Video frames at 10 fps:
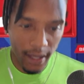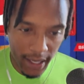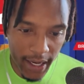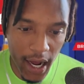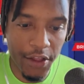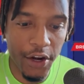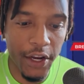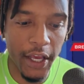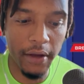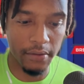In other
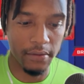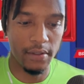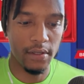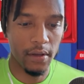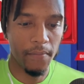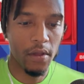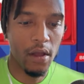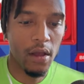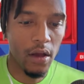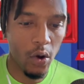news,
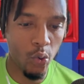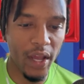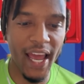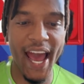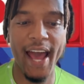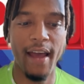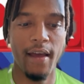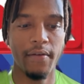we have